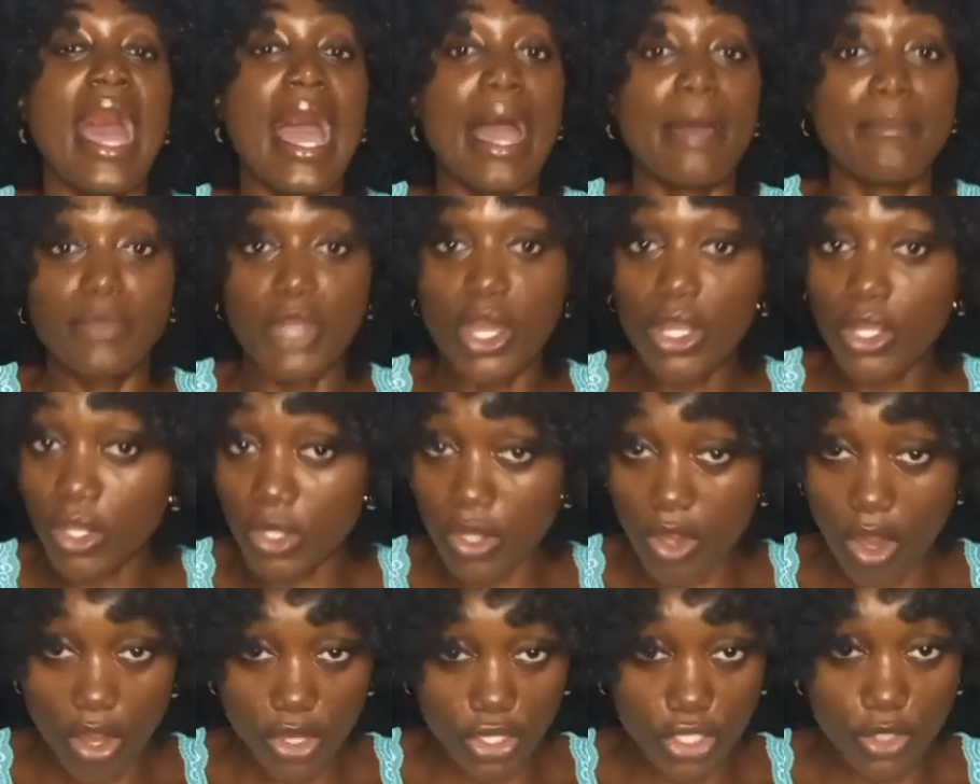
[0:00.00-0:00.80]
I'm not going
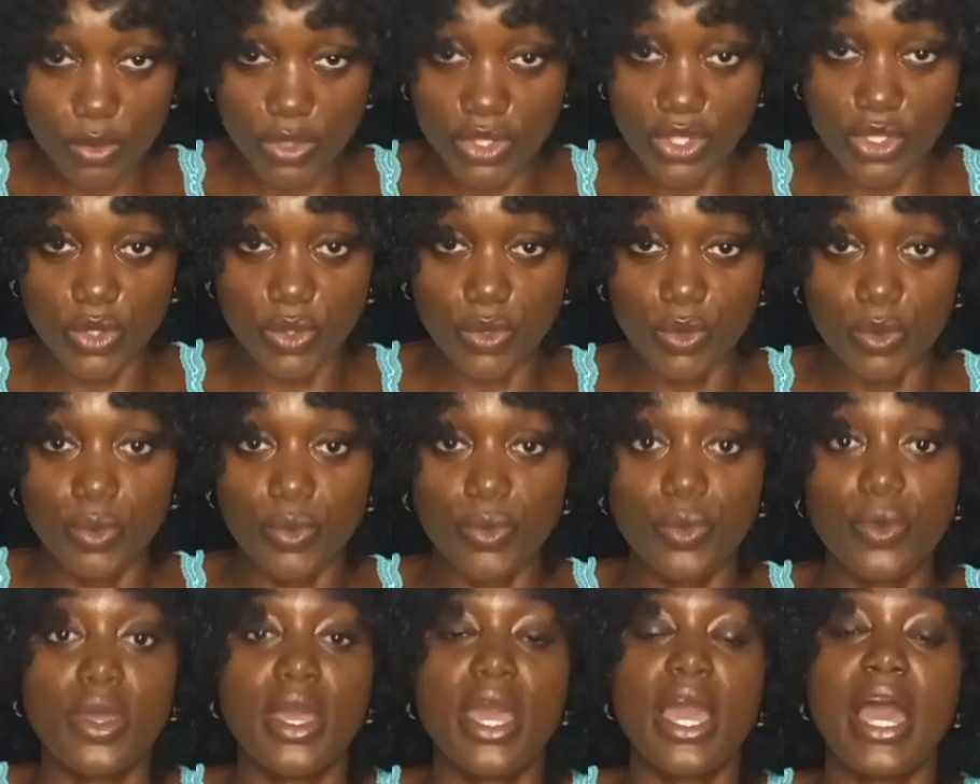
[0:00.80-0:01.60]
to argue with you.
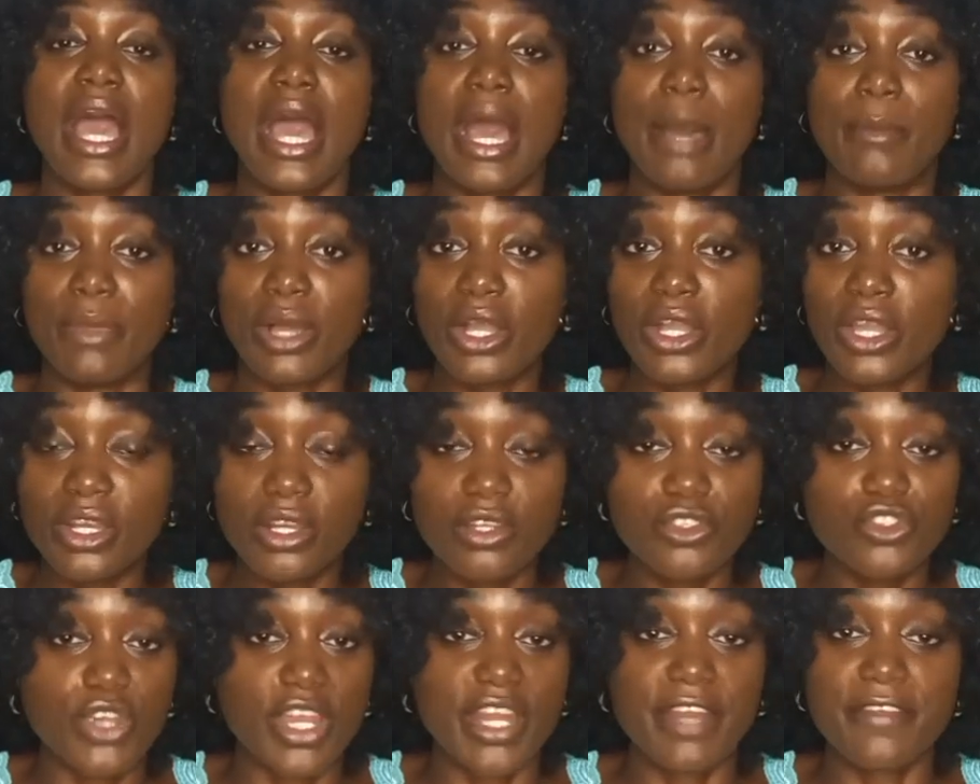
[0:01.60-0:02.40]
I'm not going
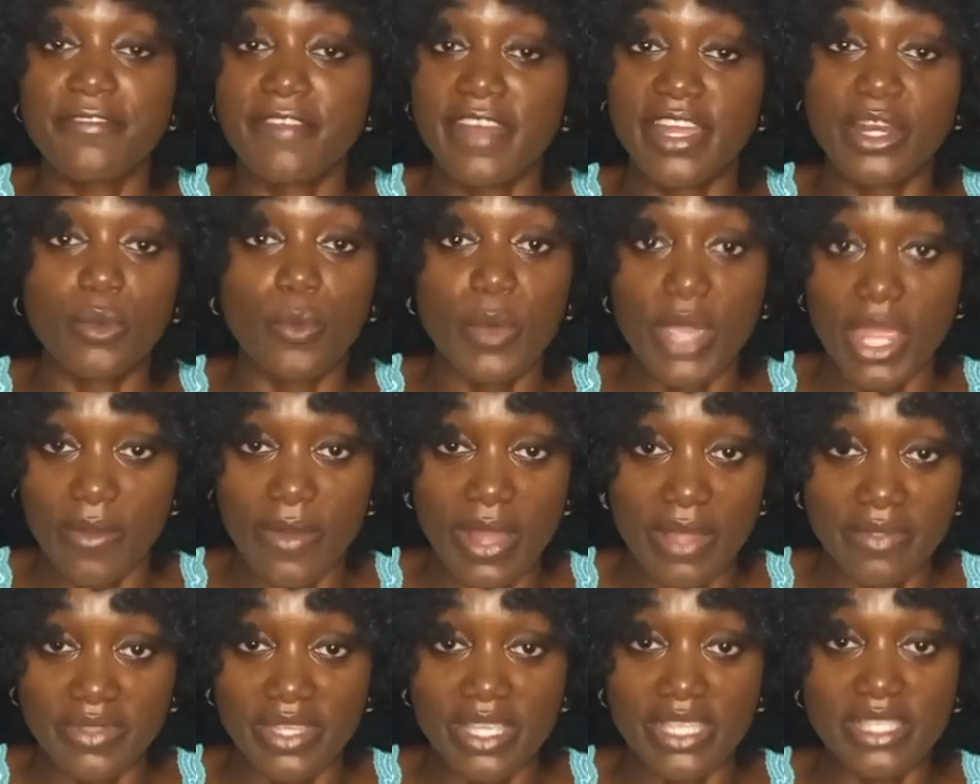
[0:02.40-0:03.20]
to try to find a way
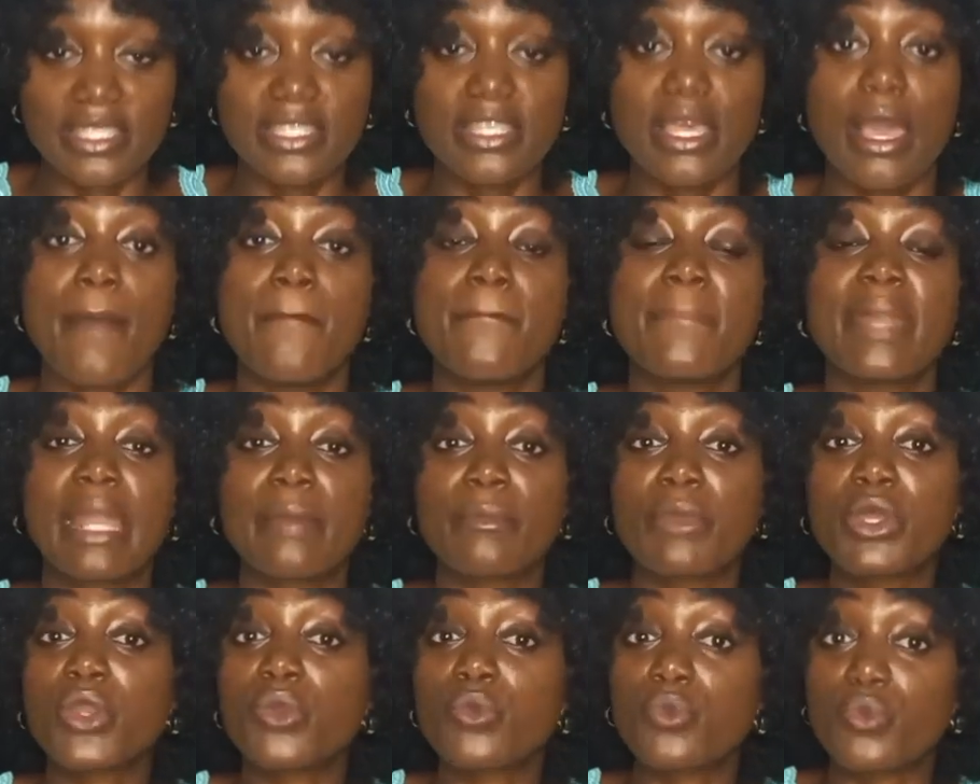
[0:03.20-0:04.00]
around this, but
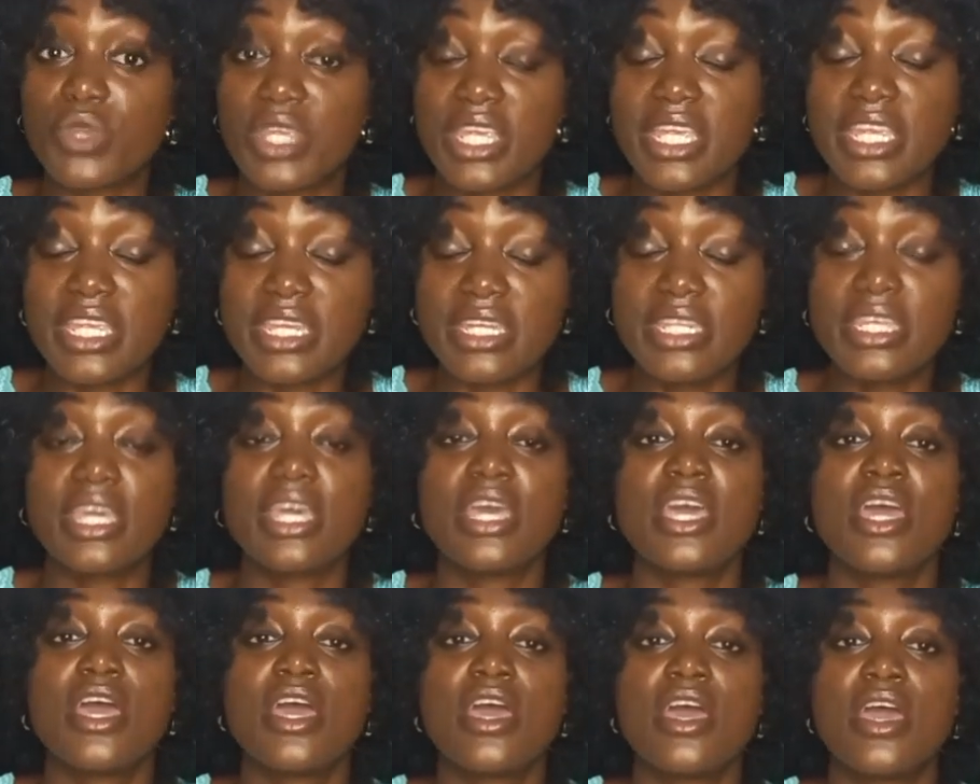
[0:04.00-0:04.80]
I'm going to read
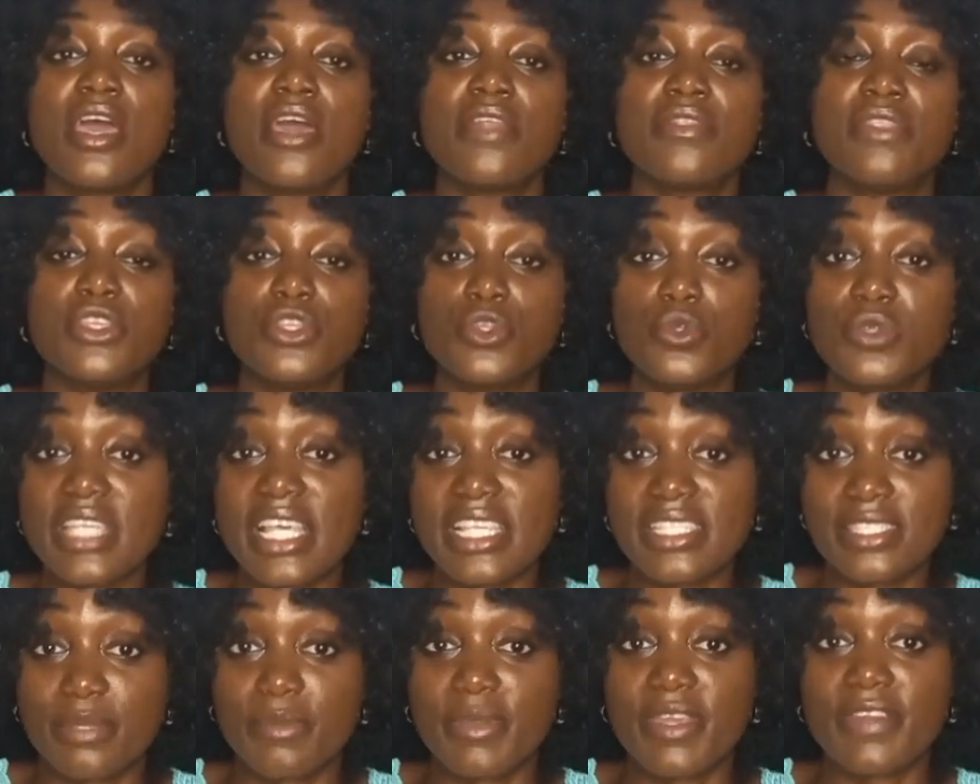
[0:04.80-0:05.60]
the New
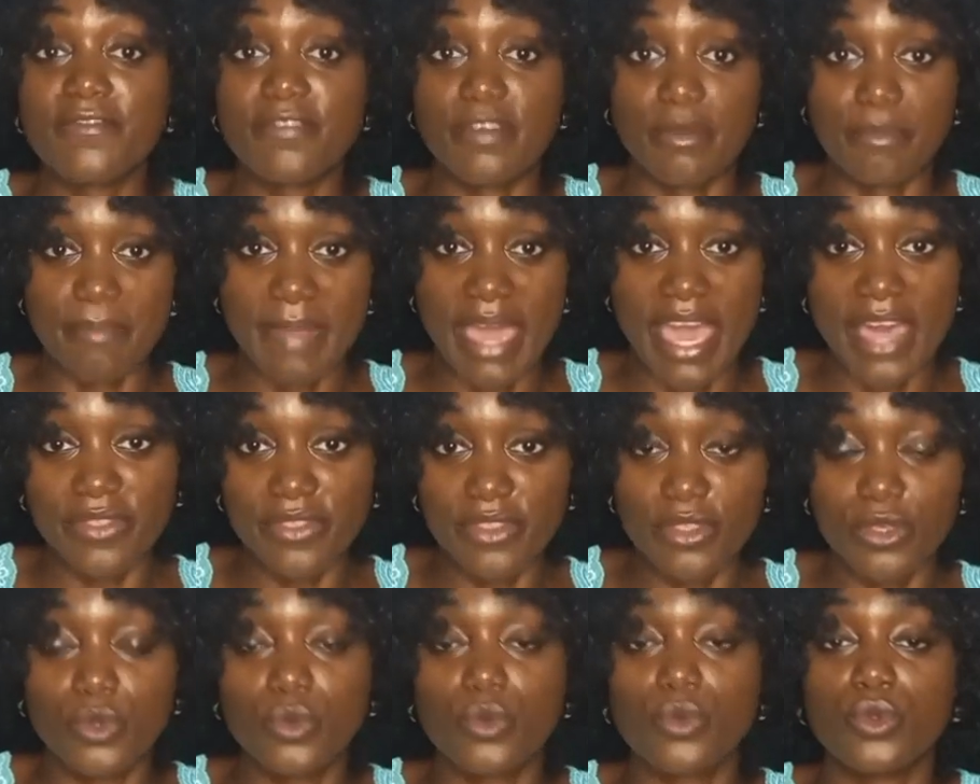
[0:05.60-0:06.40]
Testament from
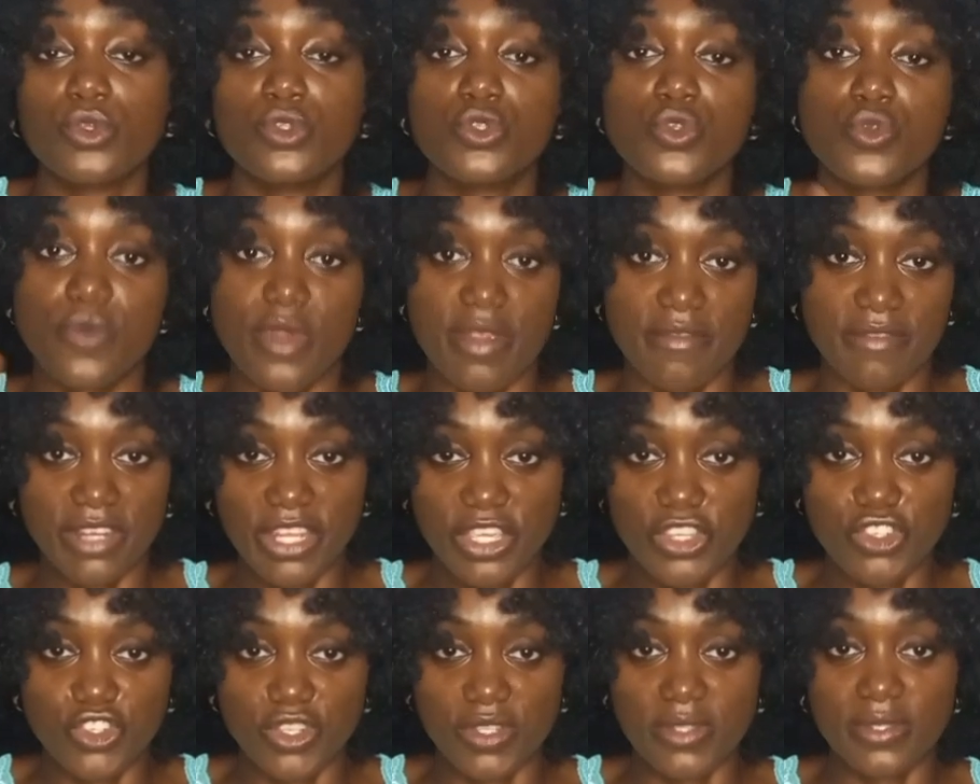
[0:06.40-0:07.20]
Matthew to
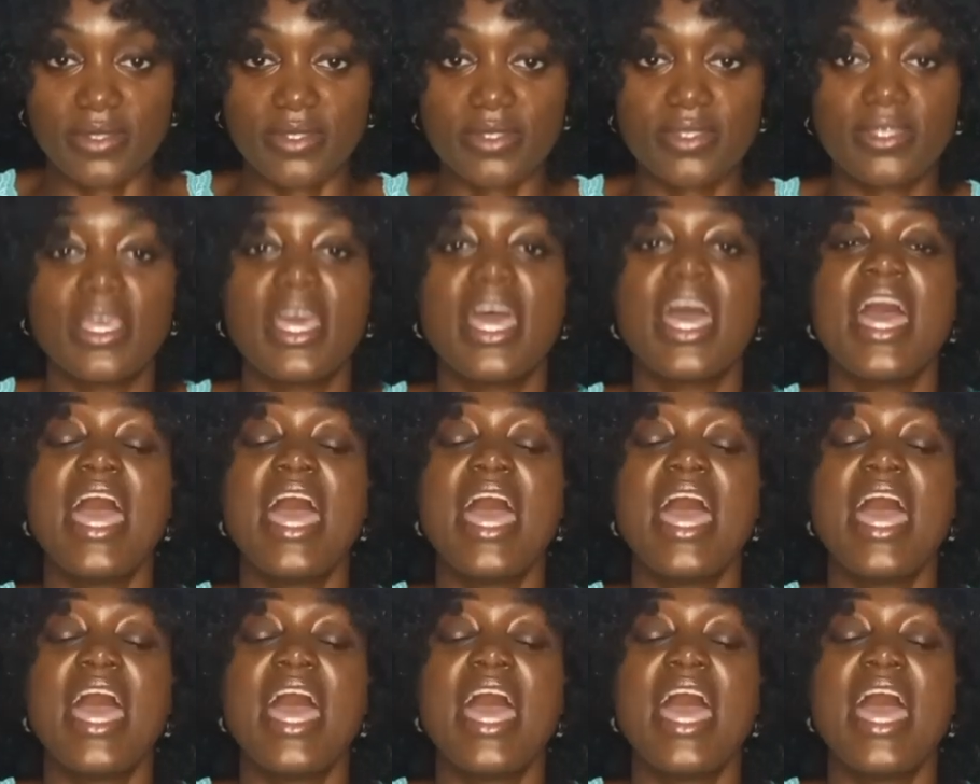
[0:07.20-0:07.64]
Revelations.